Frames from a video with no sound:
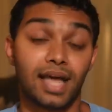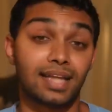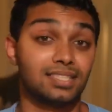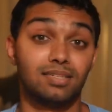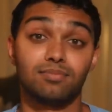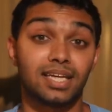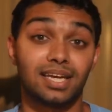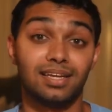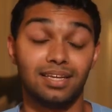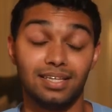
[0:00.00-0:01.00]
That seems
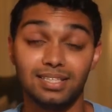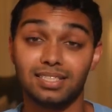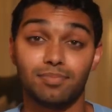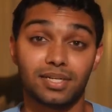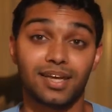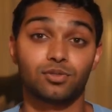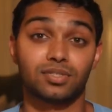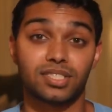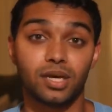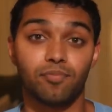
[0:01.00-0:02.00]
like an easy
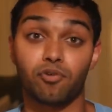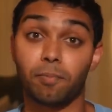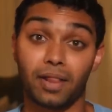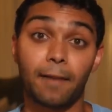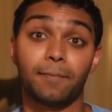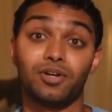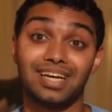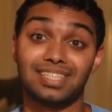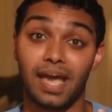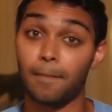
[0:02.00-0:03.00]
potential setup for
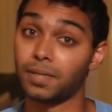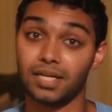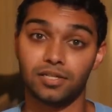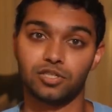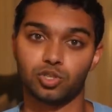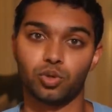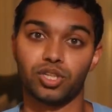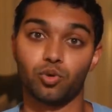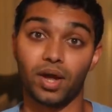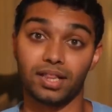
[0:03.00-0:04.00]
Blackbeard attempting to
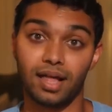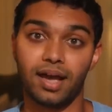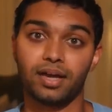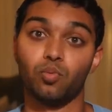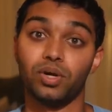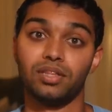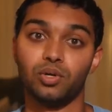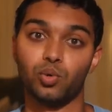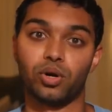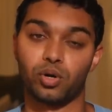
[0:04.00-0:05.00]
destroy the Red Line with
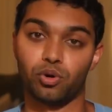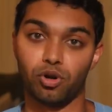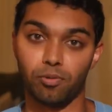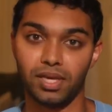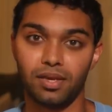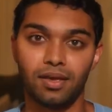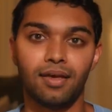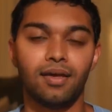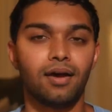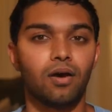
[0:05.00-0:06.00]
the Gura Gura no Mi,
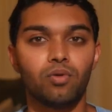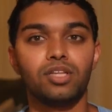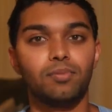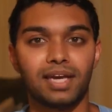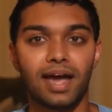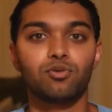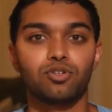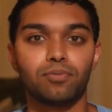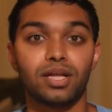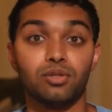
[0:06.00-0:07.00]
only to be
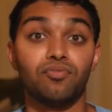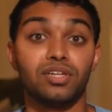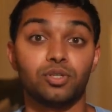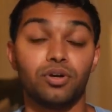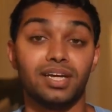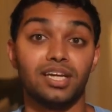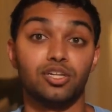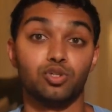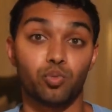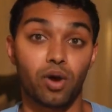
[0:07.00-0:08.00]
countered by Luffy turning it
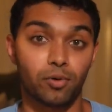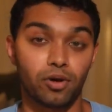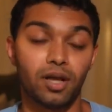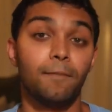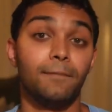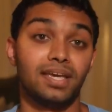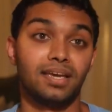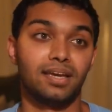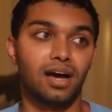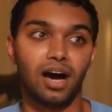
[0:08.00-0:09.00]
into rubber,
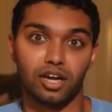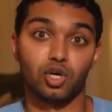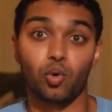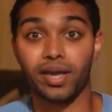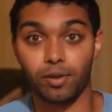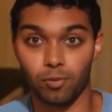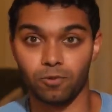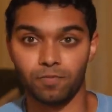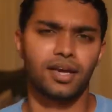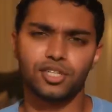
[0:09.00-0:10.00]
making it
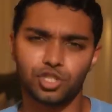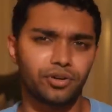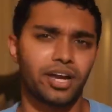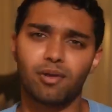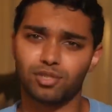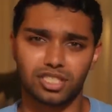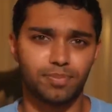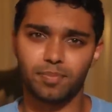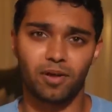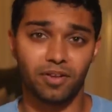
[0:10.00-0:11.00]
unquakeable. And sure, now I'm
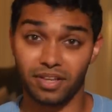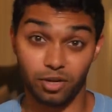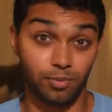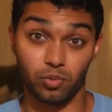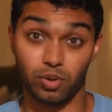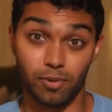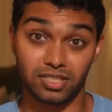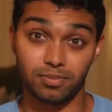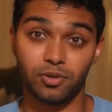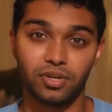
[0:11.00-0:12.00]
just spitballing a little bit with
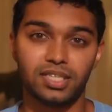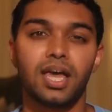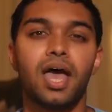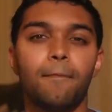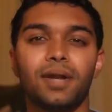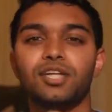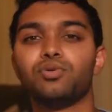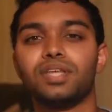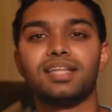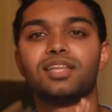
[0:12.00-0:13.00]
possibilities, but I
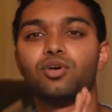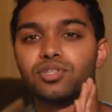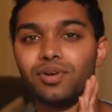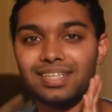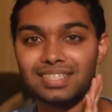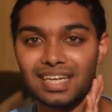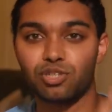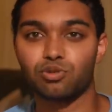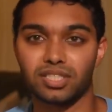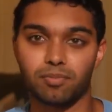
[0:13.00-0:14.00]
do think that those are at least
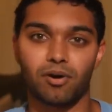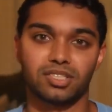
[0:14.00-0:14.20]
interesting